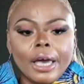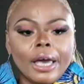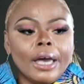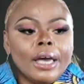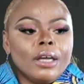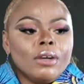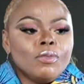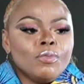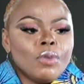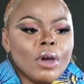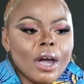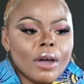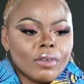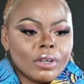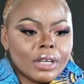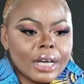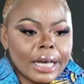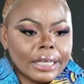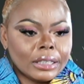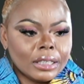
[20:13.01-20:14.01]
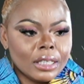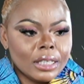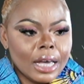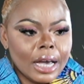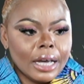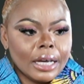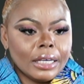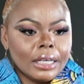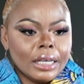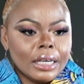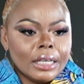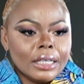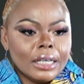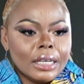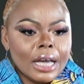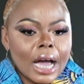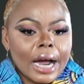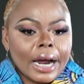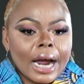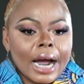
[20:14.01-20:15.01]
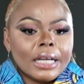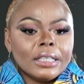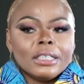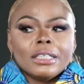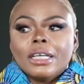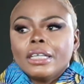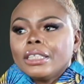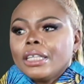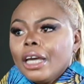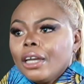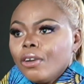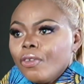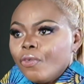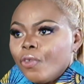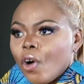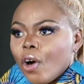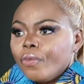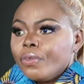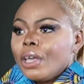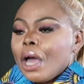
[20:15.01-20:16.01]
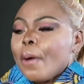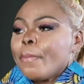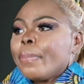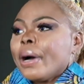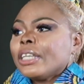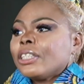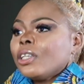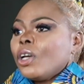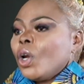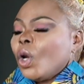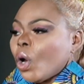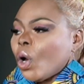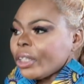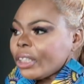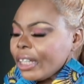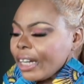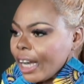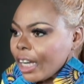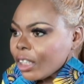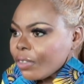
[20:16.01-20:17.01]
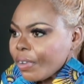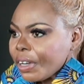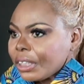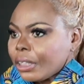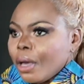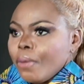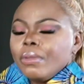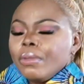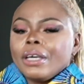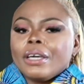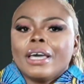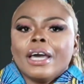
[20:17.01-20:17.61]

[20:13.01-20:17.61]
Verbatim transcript: in uh, getting uh, the, the candidates get involved they are passing laws in the house of assembly mm.